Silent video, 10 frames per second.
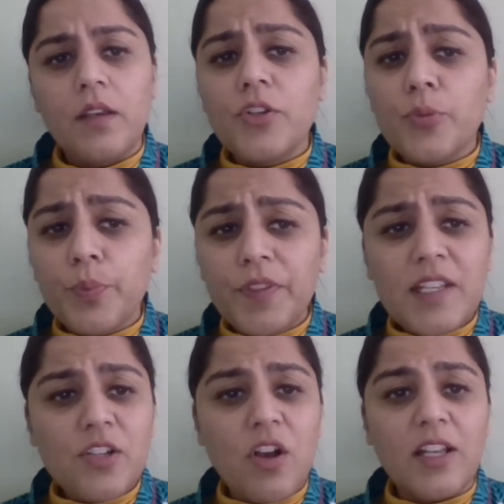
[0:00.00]
To put
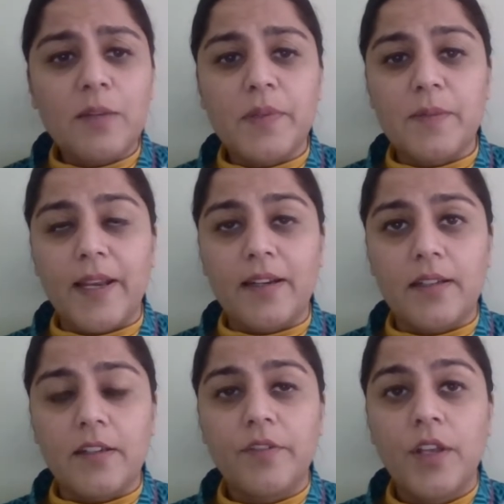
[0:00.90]
this all in
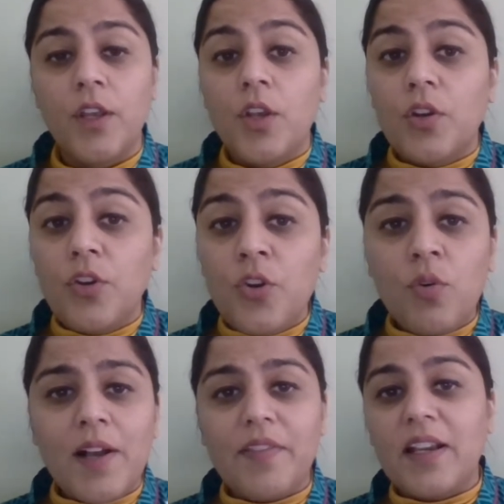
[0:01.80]
perspective,
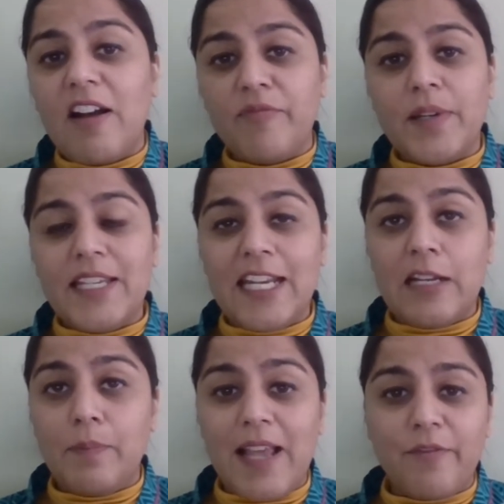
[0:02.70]
no other government
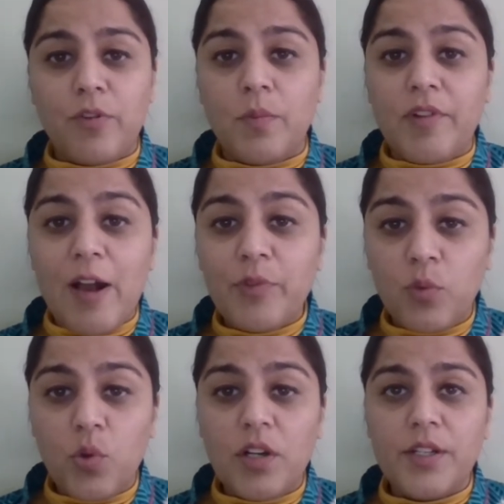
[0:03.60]
data platform around the
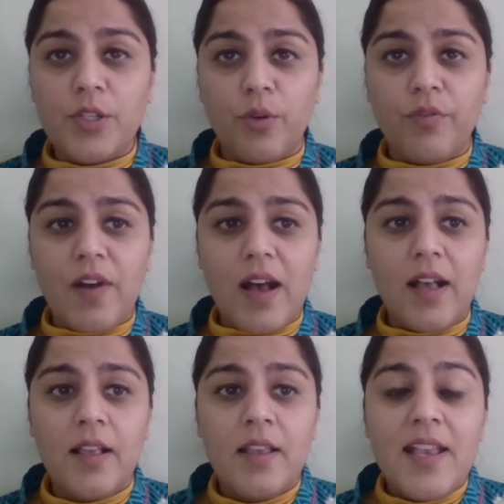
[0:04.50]
world so
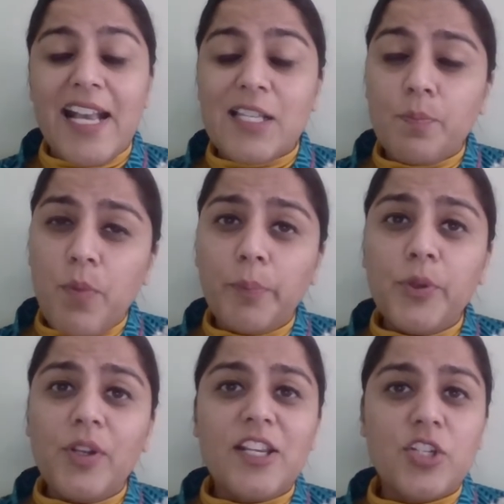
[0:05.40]
far has
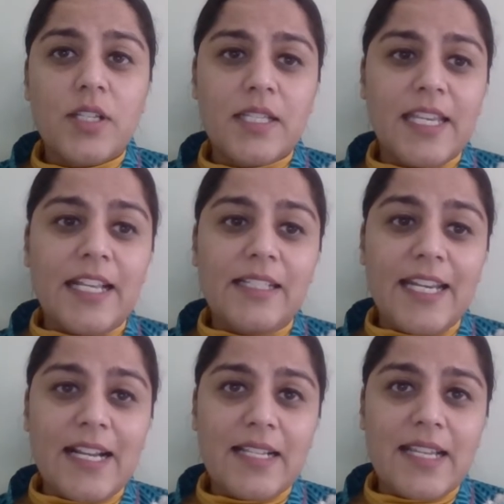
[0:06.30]
population scale
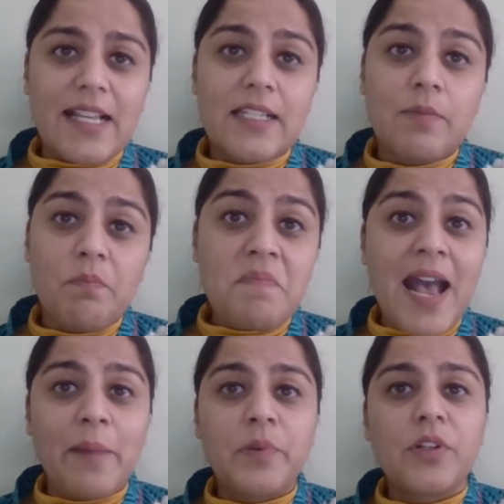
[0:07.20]
data sets
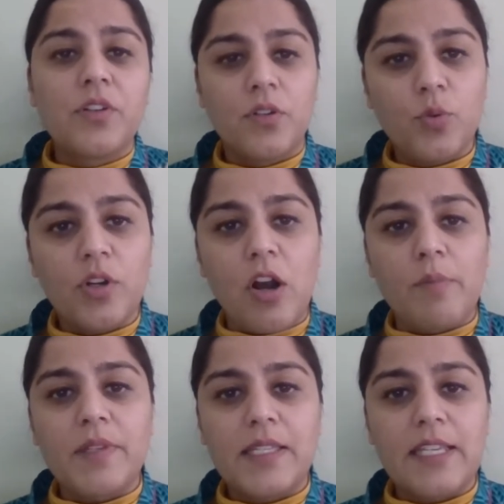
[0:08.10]
mapped to a
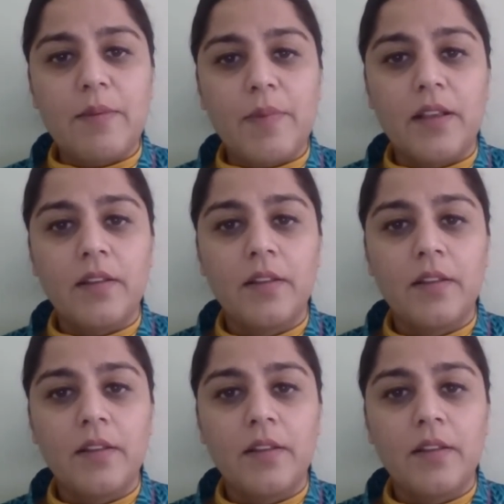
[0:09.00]
common schema.